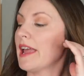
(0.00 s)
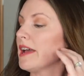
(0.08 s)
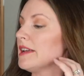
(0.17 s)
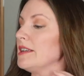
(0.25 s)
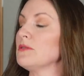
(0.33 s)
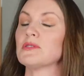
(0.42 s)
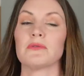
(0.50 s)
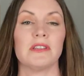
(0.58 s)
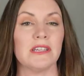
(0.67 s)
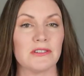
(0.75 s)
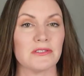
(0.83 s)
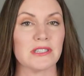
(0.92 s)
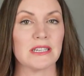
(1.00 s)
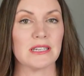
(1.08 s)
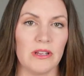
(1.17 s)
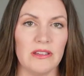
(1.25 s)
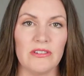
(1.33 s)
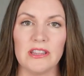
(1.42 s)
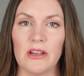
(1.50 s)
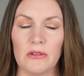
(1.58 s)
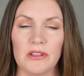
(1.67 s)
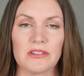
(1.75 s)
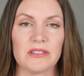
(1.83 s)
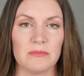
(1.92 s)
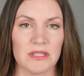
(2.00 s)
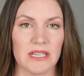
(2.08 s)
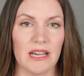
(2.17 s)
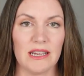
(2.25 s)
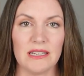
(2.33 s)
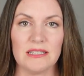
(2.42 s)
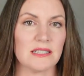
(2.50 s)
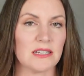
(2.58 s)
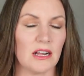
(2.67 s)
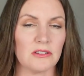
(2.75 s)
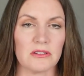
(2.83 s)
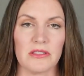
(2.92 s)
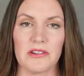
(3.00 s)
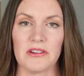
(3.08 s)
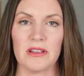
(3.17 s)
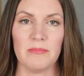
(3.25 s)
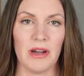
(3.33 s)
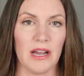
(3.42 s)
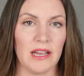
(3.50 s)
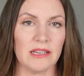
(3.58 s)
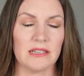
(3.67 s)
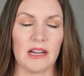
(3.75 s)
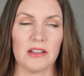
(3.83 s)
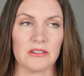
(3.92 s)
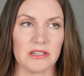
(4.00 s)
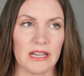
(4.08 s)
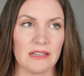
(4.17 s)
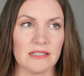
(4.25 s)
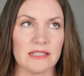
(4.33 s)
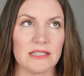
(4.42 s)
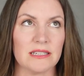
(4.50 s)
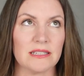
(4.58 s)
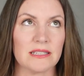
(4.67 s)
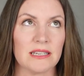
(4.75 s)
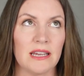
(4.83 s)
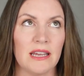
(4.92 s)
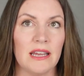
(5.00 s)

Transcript: And it was really interesting. Even though there's some science and color theory behind color analysis,